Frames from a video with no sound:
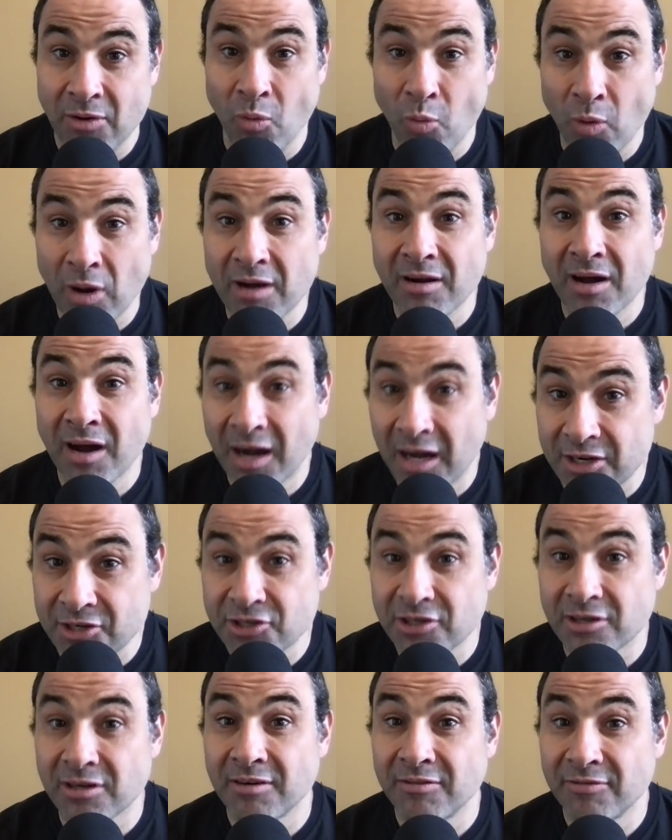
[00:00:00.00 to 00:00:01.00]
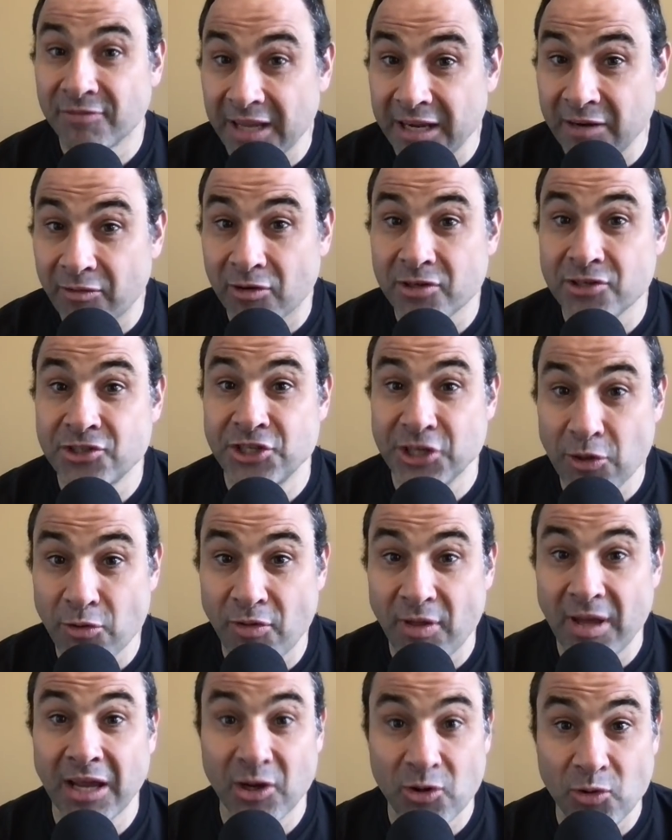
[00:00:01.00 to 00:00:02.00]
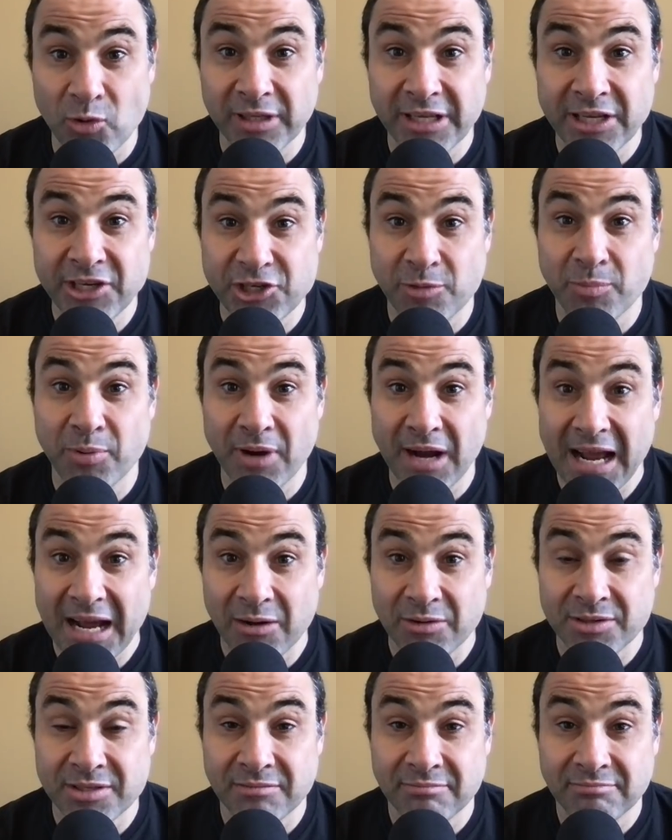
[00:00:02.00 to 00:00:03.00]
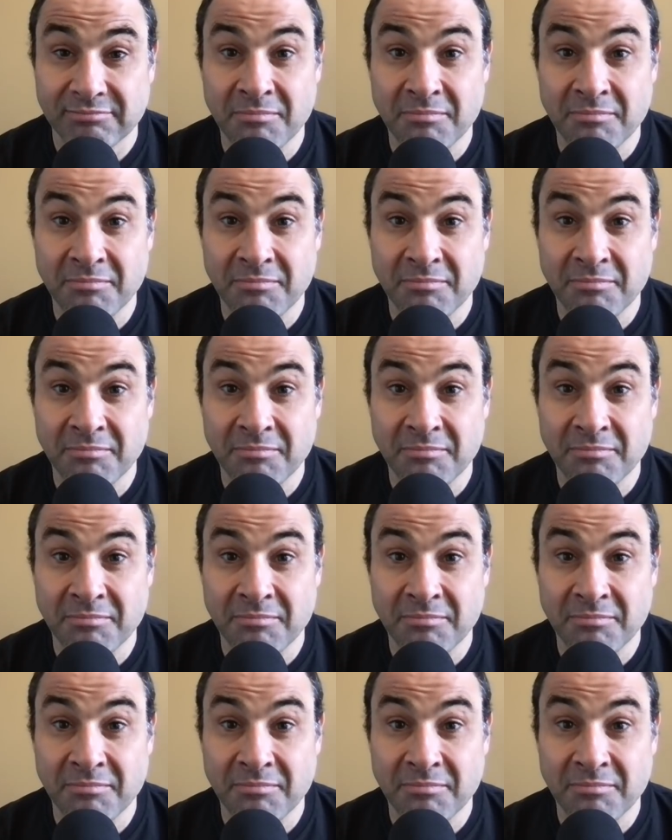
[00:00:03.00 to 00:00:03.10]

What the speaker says: What Hunter flavors do you think Adore Elite should put out?